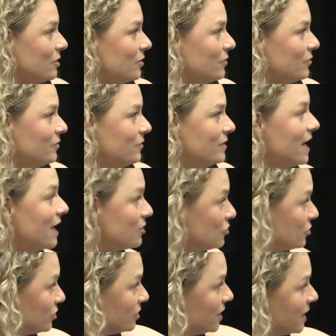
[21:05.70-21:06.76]
sort of
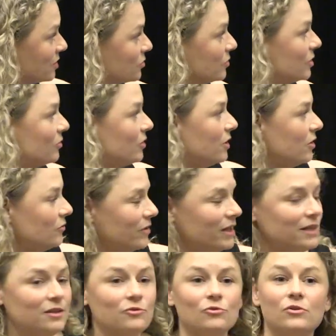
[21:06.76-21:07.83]
natural as we were
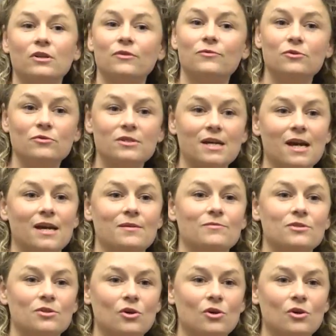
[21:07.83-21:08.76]
running through it a few times.